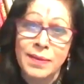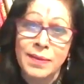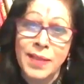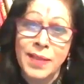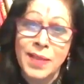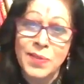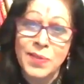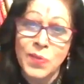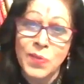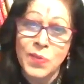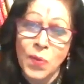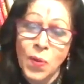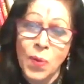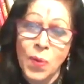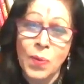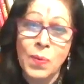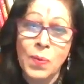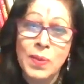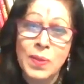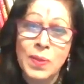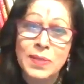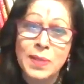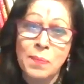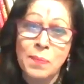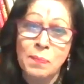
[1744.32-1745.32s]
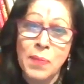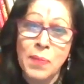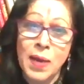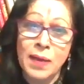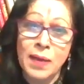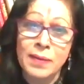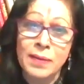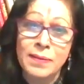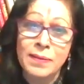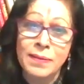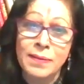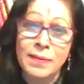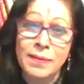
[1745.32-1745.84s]
there's always a
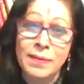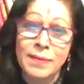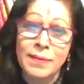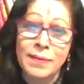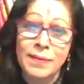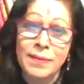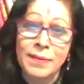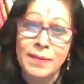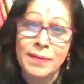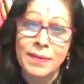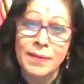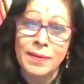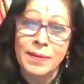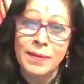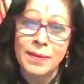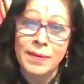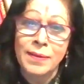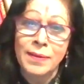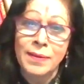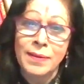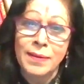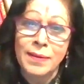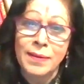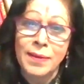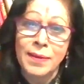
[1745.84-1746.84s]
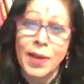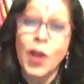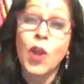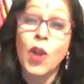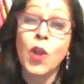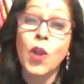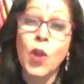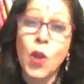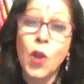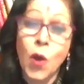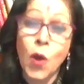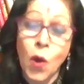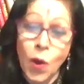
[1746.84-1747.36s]
path, a
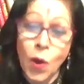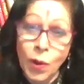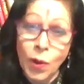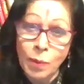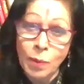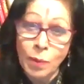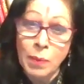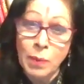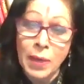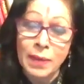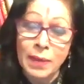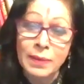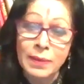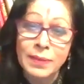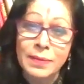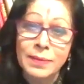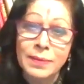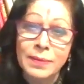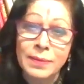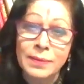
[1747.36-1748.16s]
long path,